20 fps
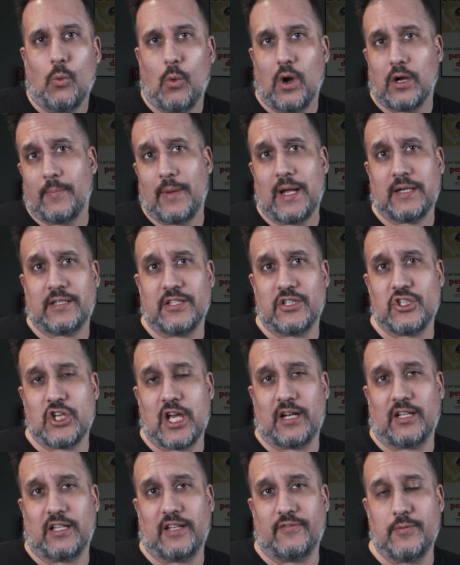Welcome back to the
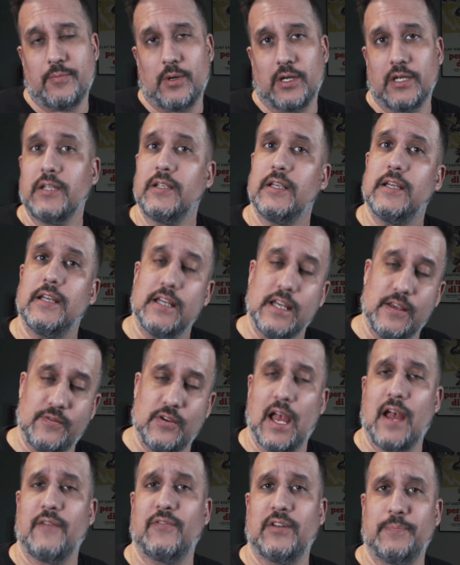channel, everybody. If you
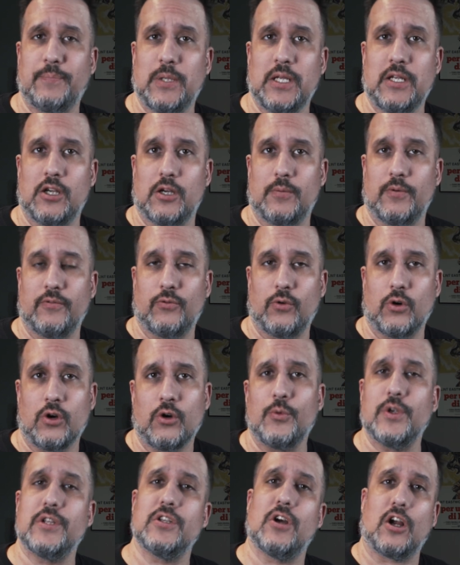haven't been here before,
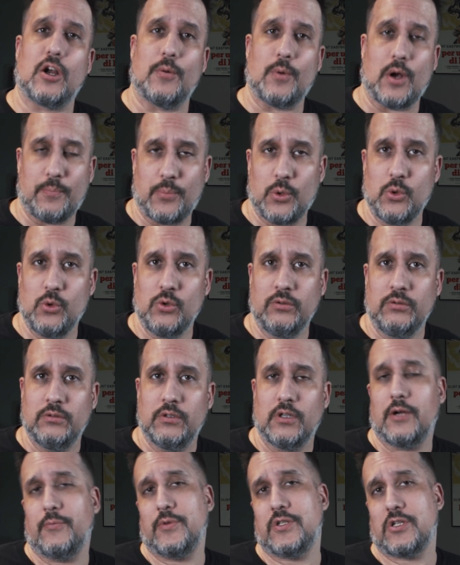we talk about pool
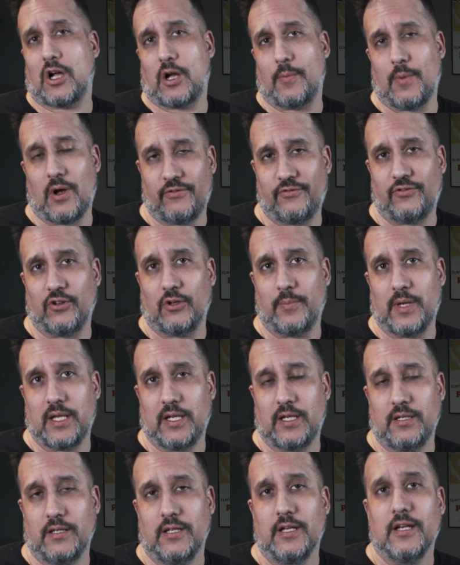and we talk about
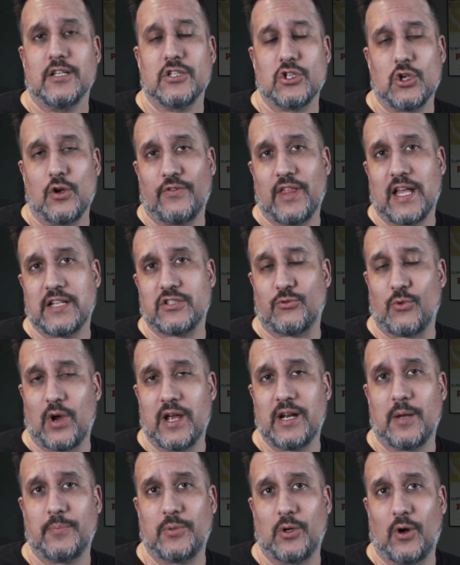filmmaking. So if that's
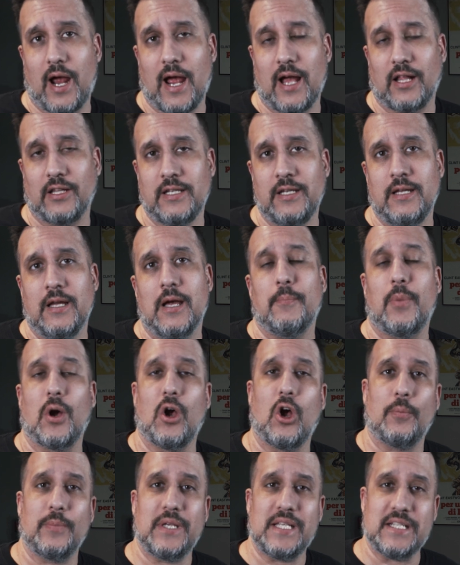right up your alley, by
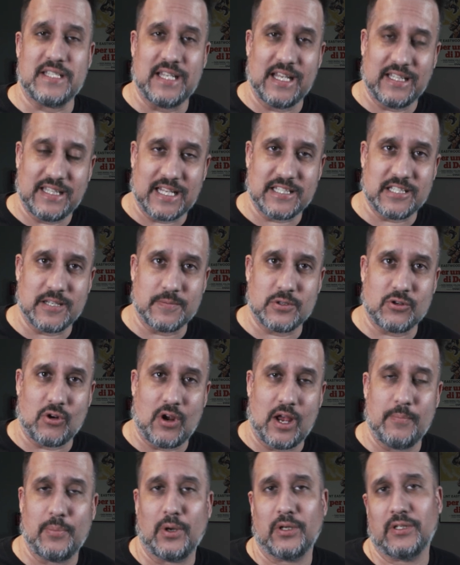all means, hit that
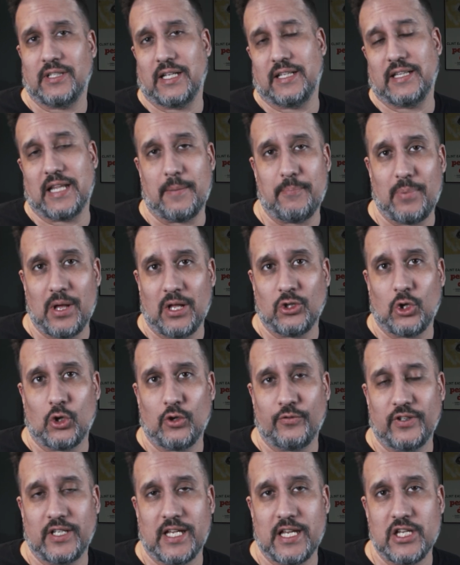subscribe button and that bell
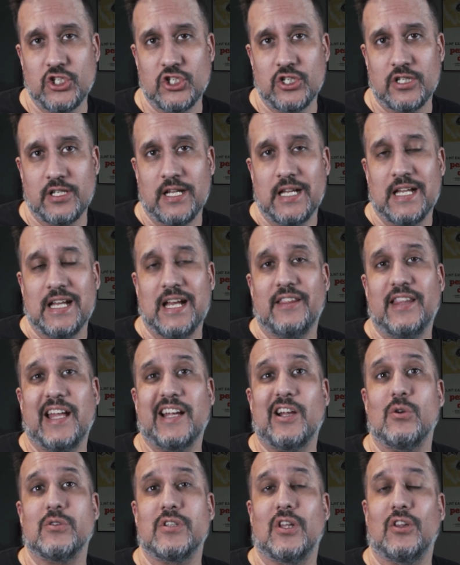notification. That
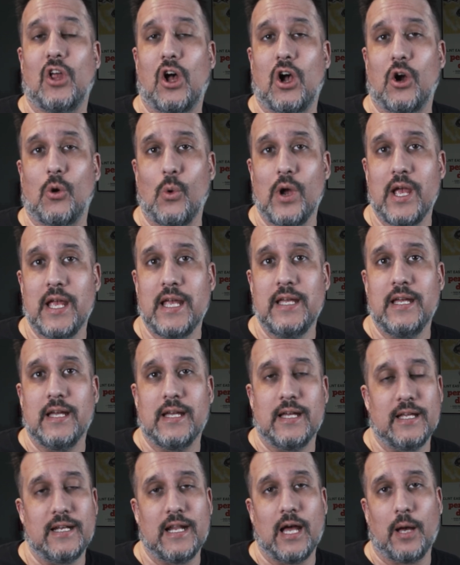goes a long way
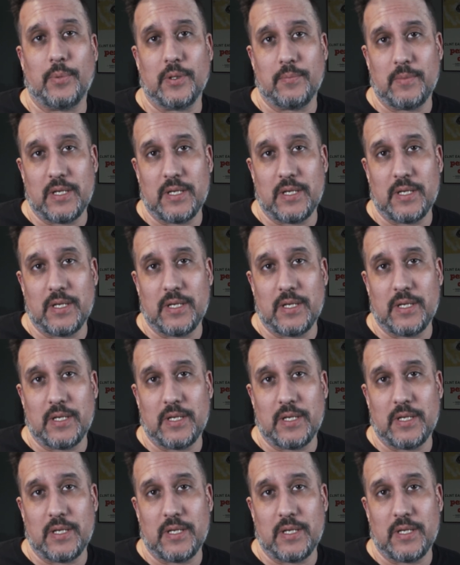in helping